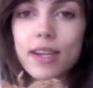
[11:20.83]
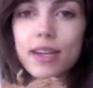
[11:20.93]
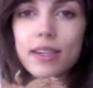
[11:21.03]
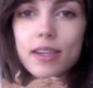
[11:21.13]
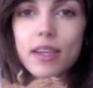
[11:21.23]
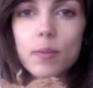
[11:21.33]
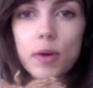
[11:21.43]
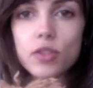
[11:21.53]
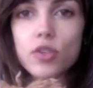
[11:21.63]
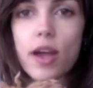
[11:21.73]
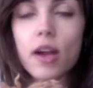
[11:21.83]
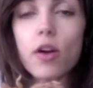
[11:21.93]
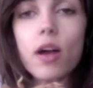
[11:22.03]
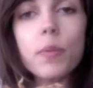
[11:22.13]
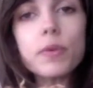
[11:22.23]
kind of keep on track or
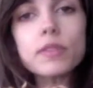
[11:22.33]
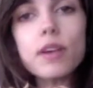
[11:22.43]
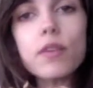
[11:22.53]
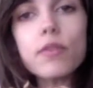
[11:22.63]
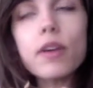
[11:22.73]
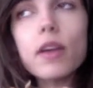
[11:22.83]
help yourself